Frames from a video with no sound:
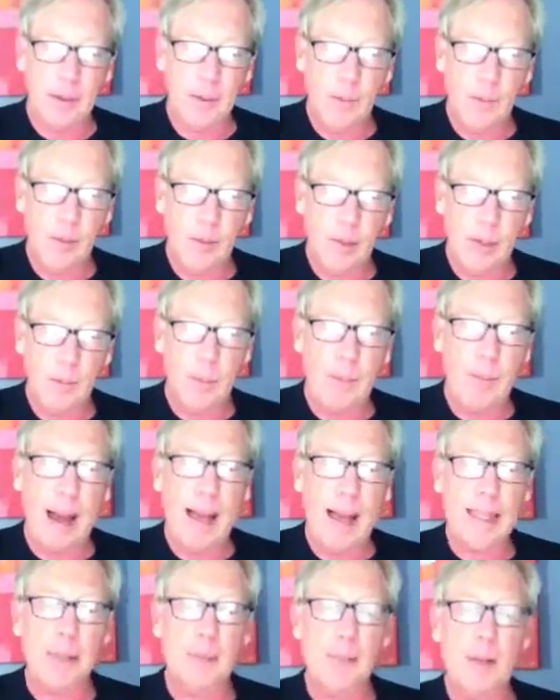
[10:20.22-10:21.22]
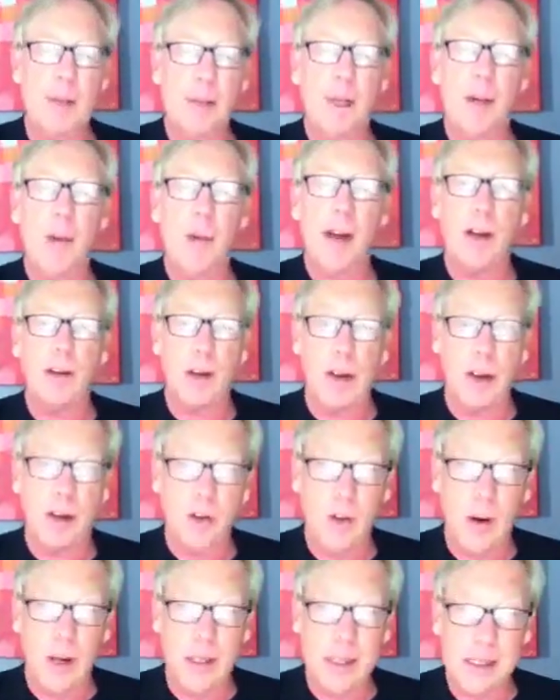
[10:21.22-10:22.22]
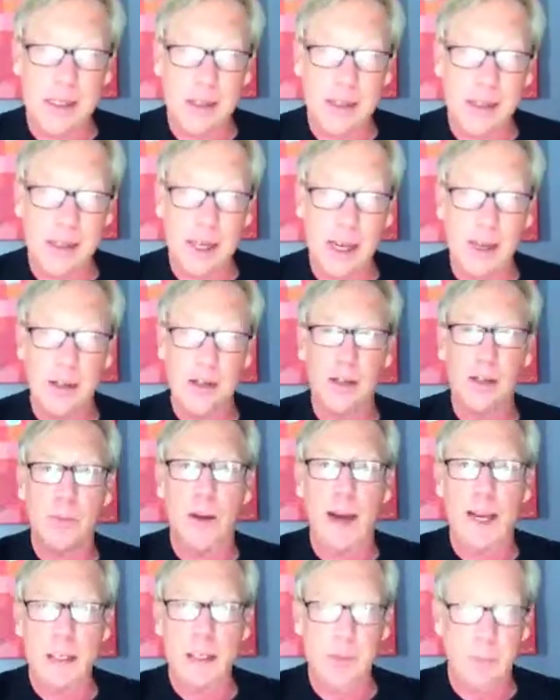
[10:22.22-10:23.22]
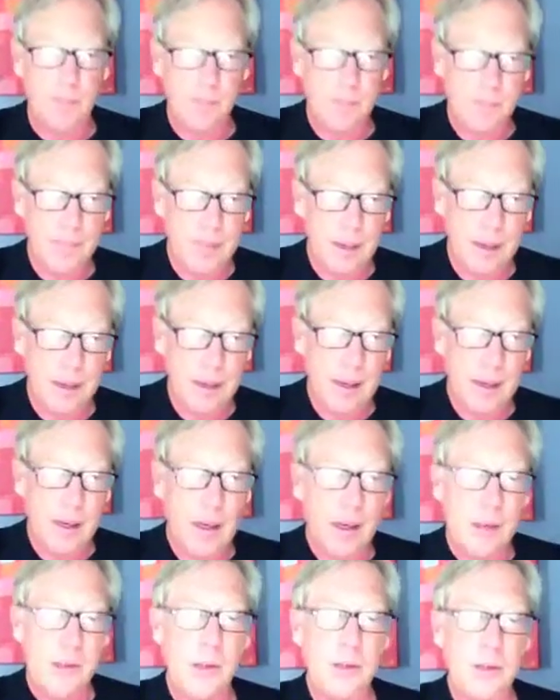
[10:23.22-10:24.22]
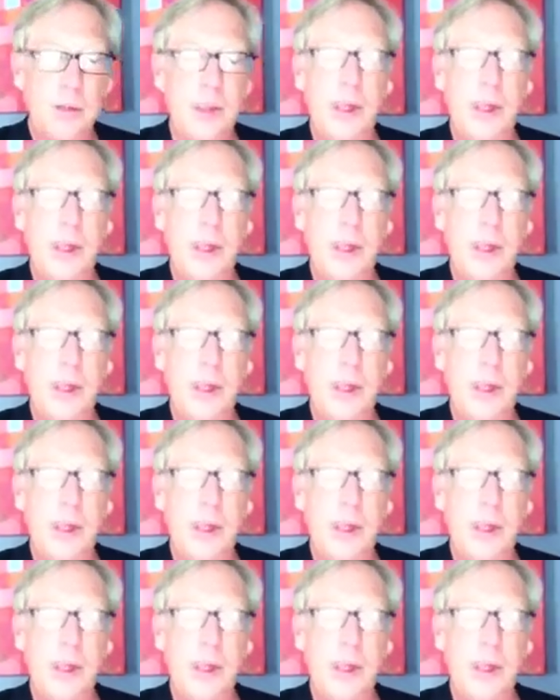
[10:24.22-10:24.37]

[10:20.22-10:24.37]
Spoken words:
with the possibility that they want to try to draw as little attention as possible. So to